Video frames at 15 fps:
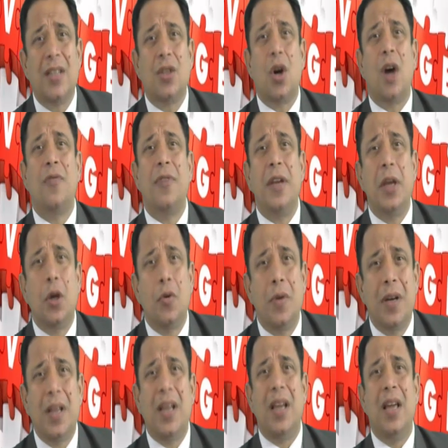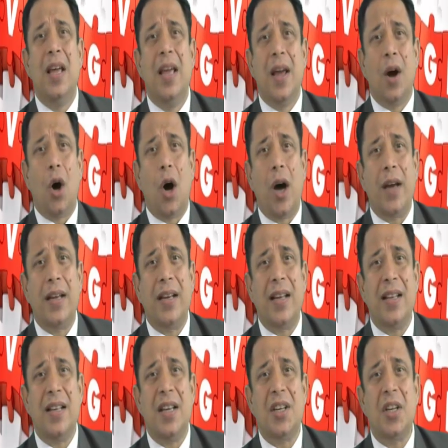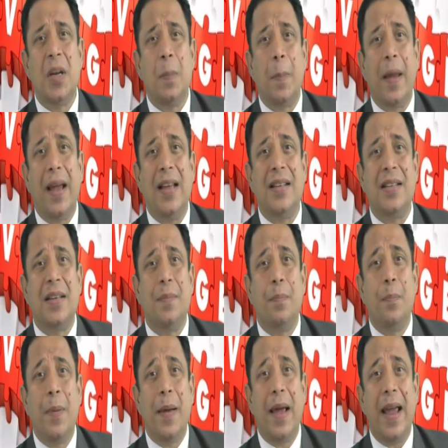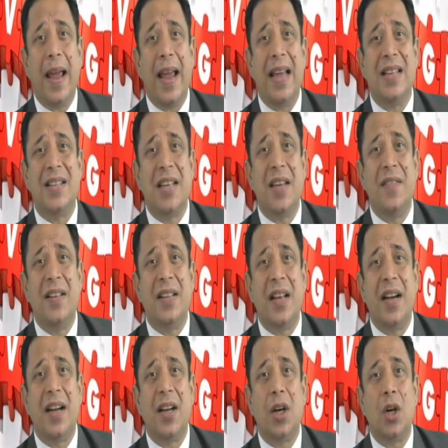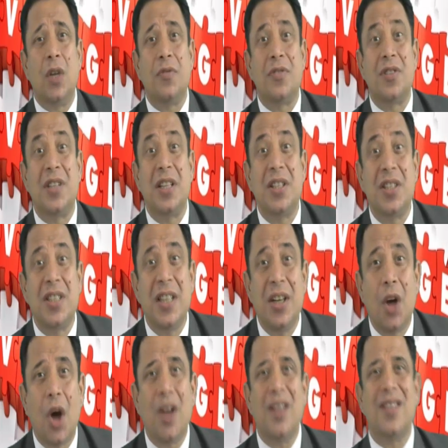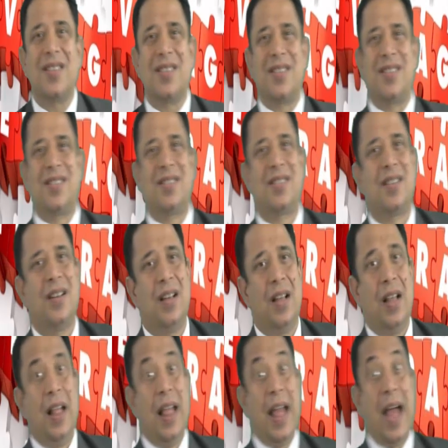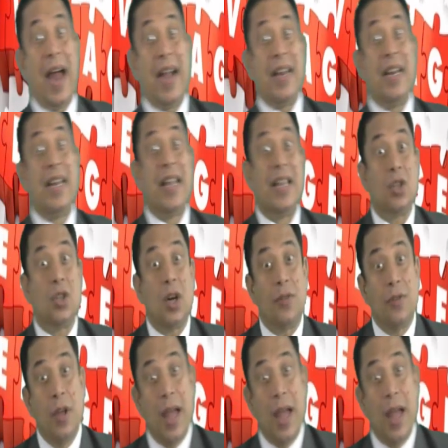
of equity, organization A is giving the return of $60. And in case of